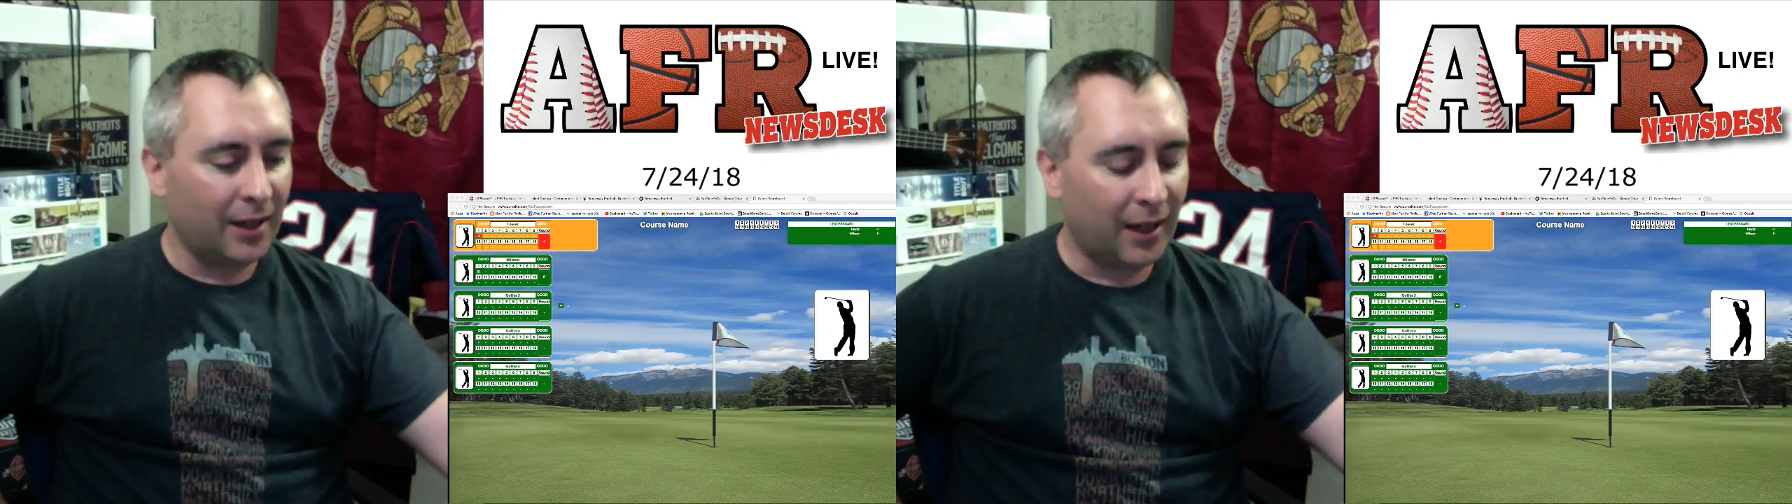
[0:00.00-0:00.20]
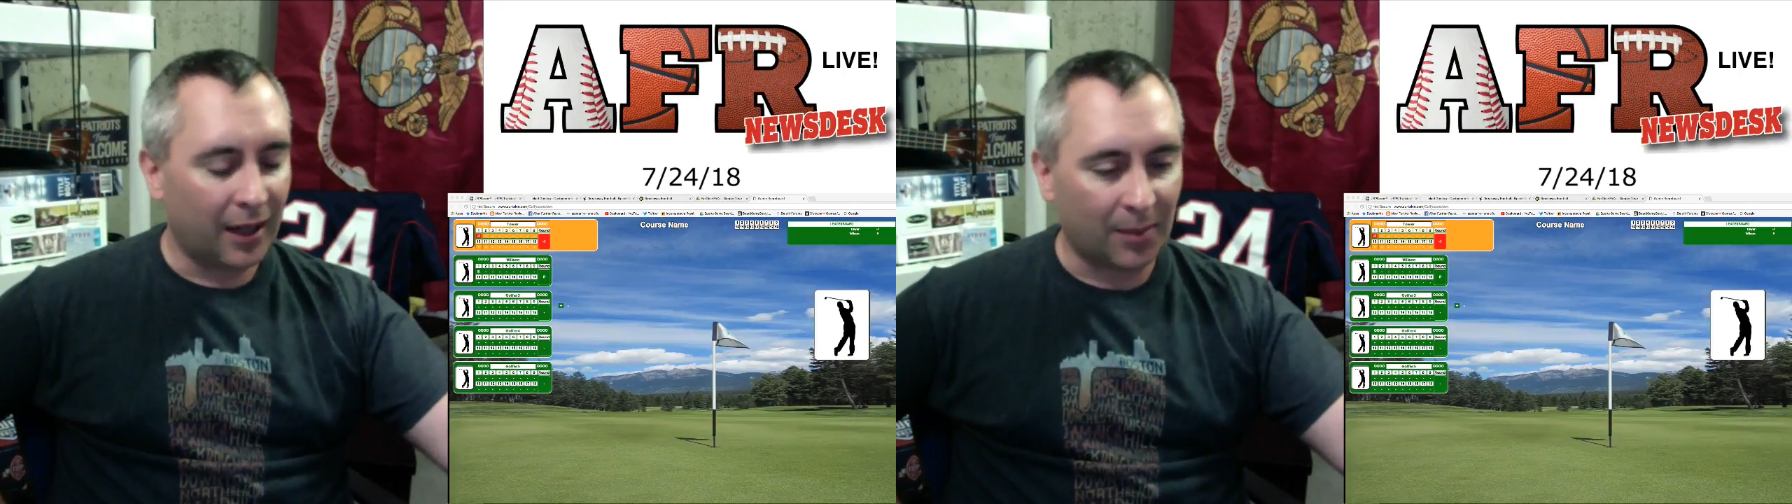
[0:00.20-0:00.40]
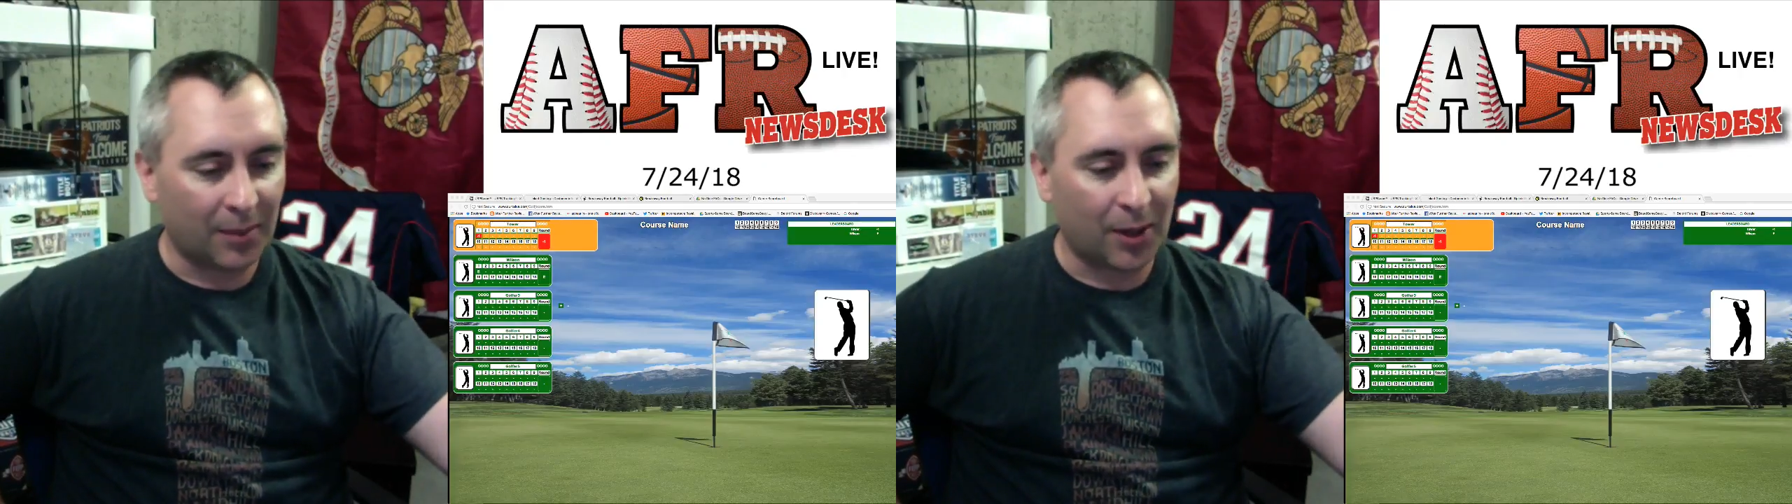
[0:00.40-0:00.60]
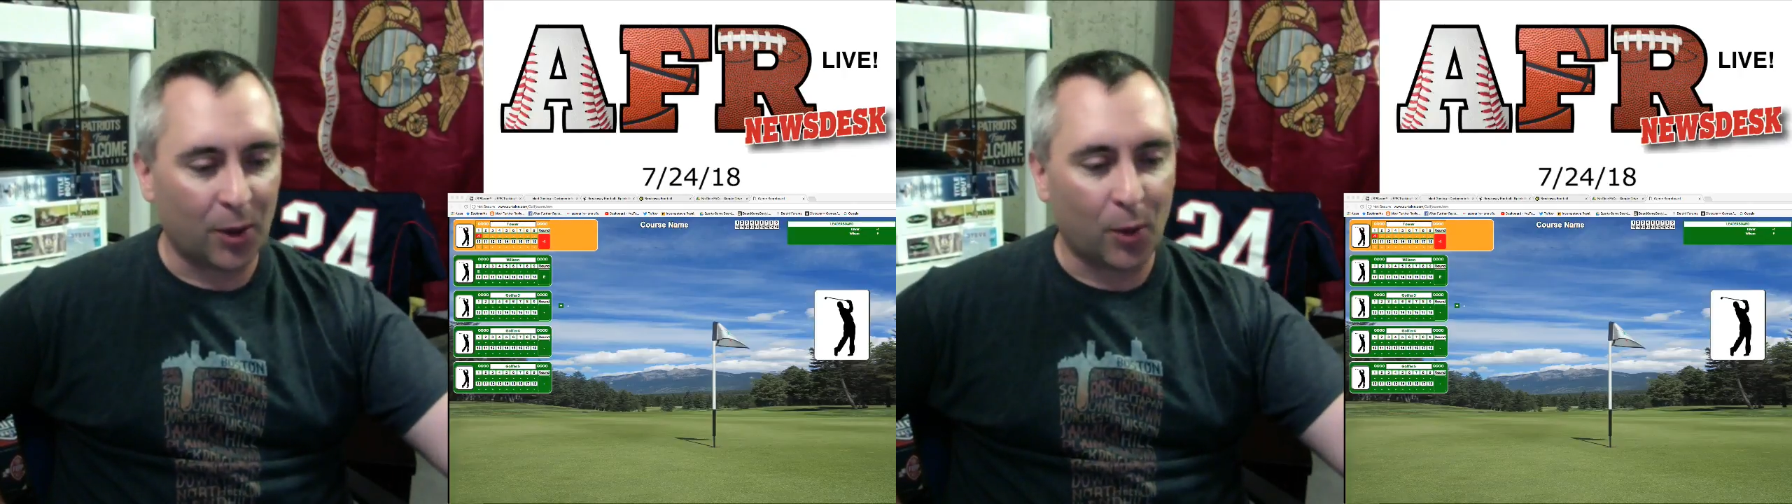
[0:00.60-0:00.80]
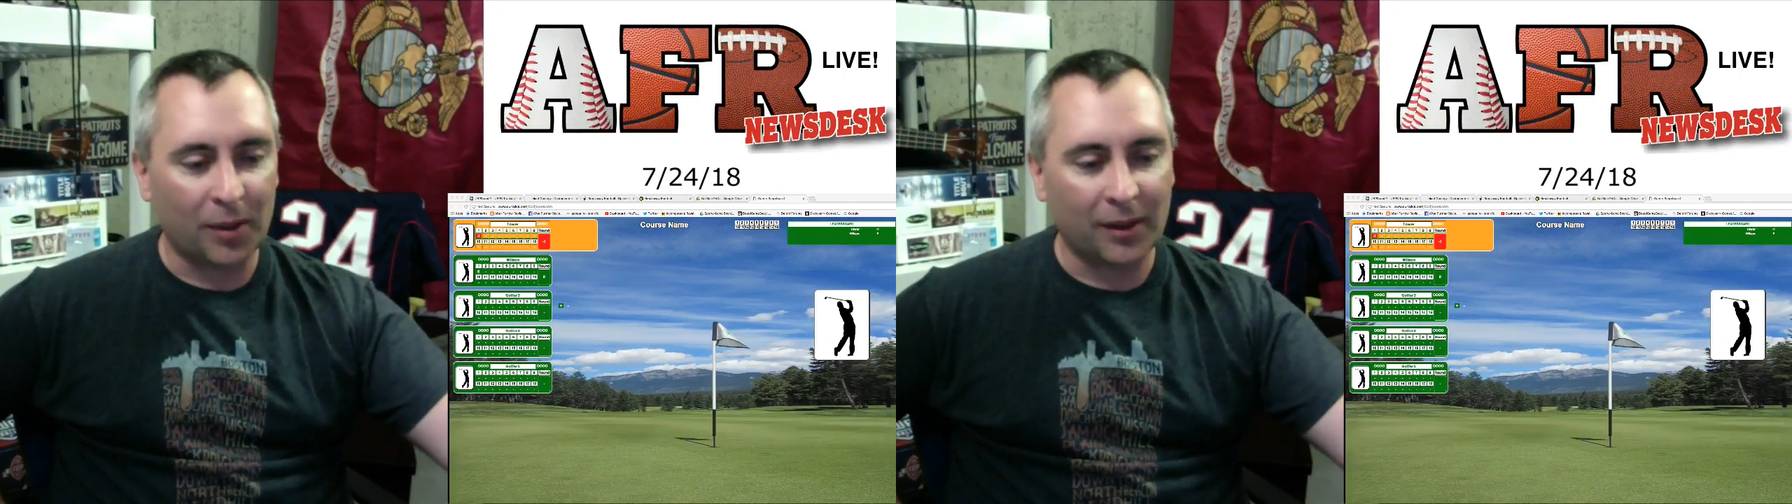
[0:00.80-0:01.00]
and I'm kind of
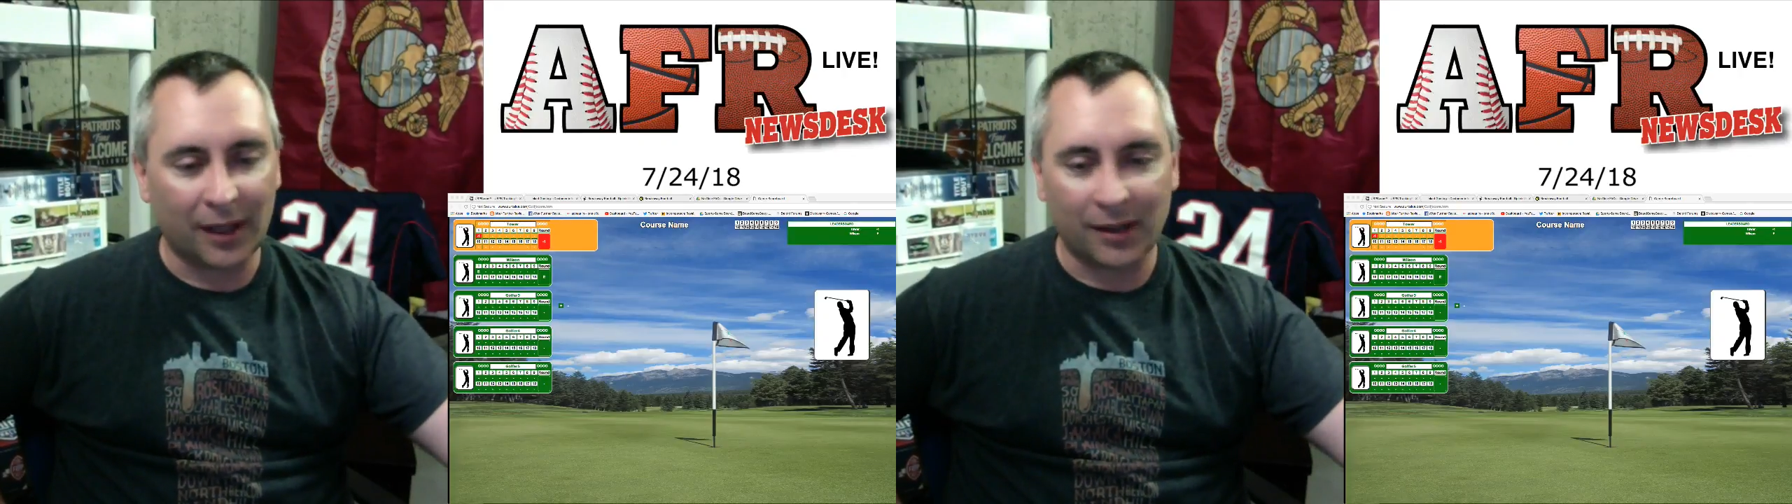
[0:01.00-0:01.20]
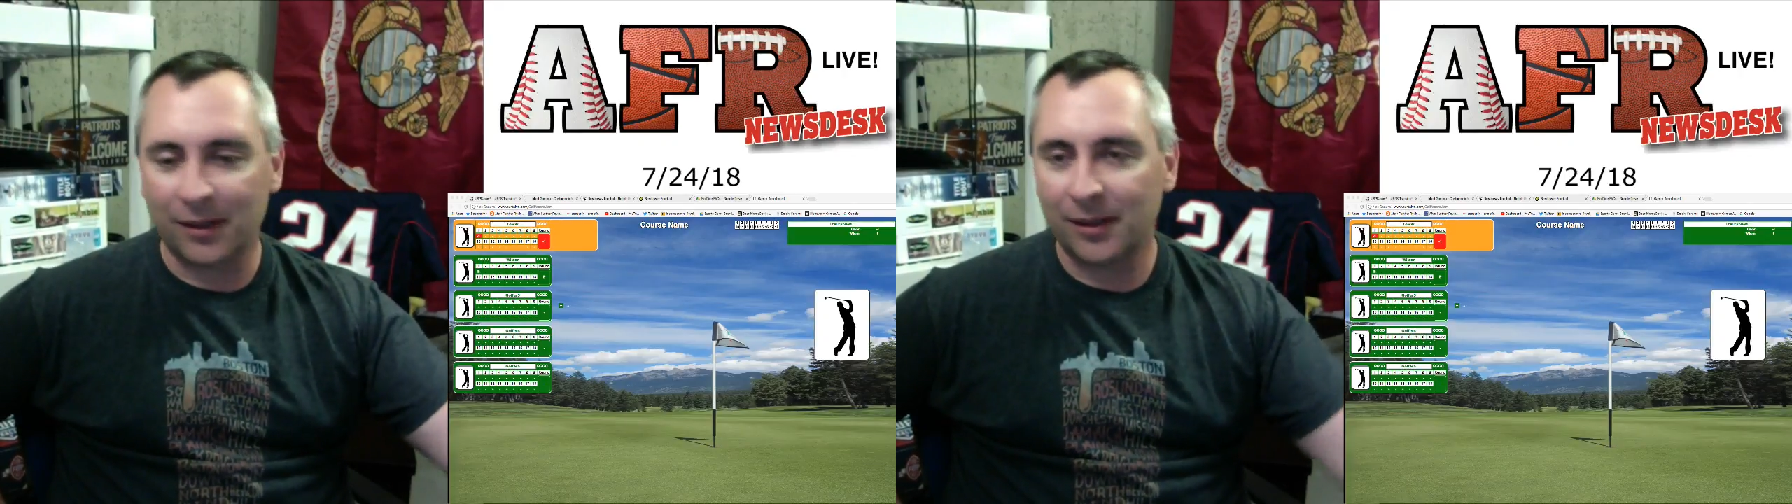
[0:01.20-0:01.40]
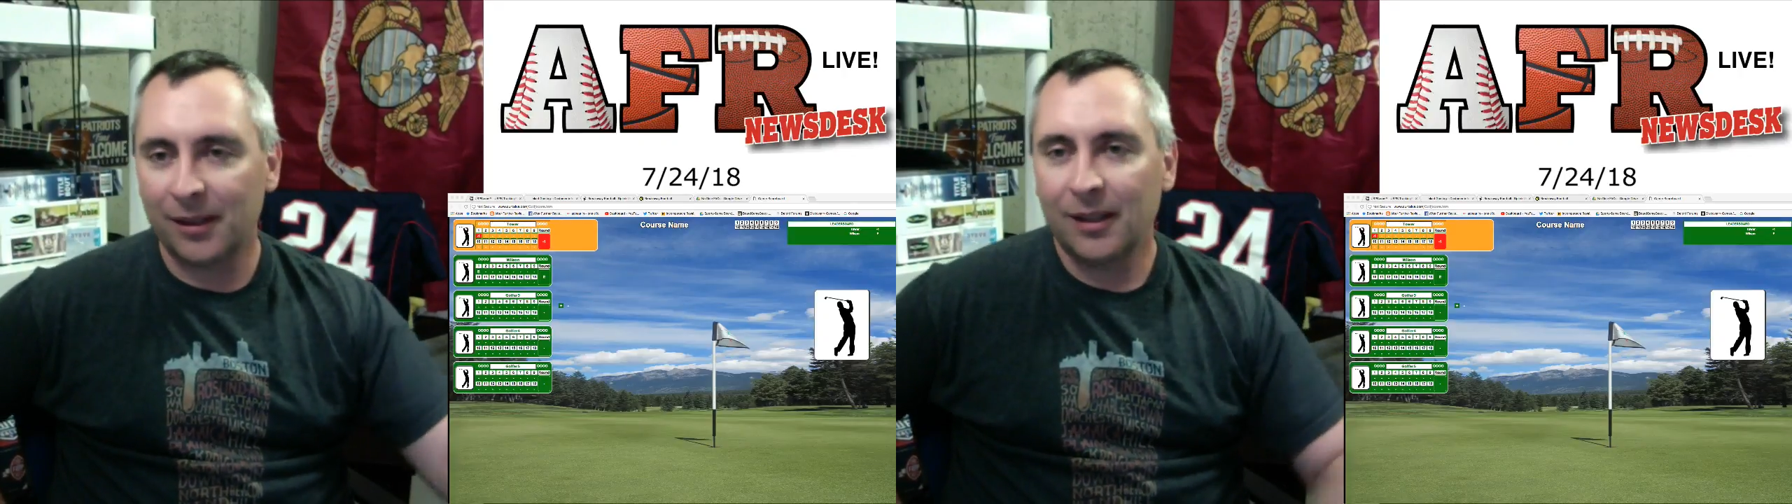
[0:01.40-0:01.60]
hoping that